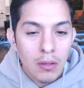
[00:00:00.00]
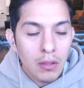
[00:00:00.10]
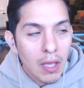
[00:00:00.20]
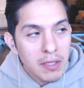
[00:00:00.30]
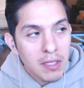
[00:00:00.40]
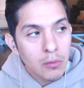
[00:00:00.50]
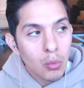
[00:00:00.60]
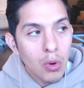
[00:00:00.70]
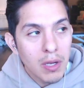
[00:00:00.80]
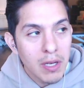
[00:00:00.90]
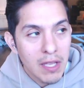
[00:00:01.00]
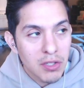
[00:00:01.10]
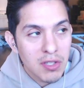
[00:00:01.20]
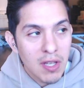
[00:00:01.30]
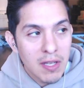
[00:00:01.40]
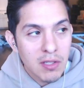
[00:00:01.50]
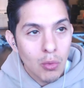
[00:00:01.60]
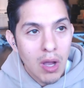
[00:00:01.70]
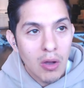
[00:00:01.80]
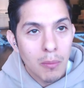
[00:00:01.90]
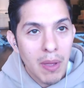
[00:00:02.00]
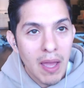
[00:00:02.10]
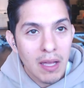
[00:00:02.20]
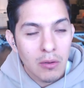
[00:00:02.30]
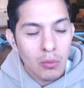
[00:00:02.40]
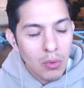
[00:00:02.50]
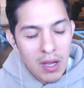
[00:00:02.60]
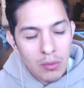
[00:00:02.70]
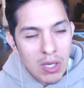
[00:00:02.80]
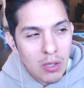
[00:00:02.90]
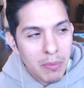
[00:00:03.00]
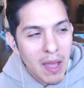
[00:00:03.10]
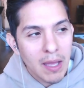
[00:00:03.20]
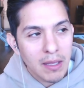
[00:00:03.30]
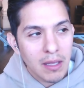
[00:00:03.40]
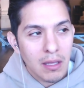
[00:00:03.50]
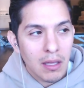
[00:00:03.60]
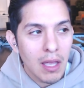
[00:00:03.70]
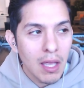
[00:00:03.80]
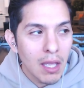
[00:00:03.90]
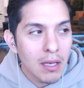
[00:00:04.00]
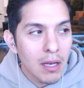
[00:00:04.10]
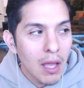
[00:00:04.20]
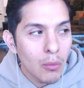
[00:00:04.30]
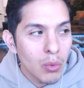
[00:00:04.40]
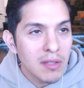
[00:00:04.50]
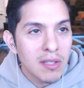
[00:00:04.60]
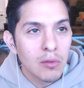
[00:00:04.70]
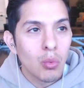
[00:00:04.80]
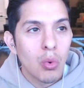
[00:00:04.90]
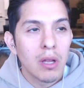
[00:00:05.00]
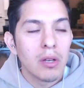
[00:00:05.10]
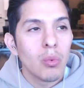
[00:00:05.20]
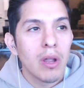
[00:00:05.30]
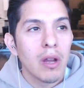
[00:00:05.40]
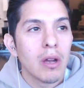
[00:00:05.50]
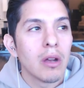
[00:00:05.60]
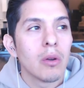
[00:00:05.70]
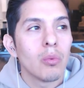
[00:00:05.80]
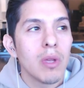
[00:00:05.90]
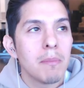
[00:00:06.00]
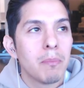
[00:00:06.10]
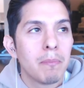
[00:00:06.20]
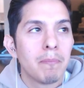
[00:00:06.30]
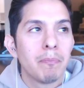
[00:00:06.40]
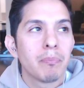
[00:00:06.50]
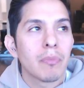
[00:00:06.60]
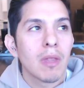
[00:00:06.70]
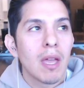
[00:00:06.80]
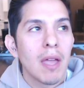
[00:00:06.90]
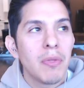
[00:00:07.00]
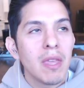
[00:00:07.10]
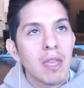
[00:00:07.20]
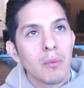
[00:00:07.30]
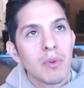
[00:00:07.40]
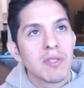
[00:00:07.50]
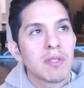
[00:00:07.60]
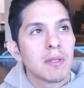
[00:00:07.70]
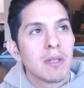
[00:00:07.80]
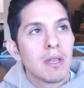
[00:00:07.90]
I did one exercise a while back, and we did one where I think it was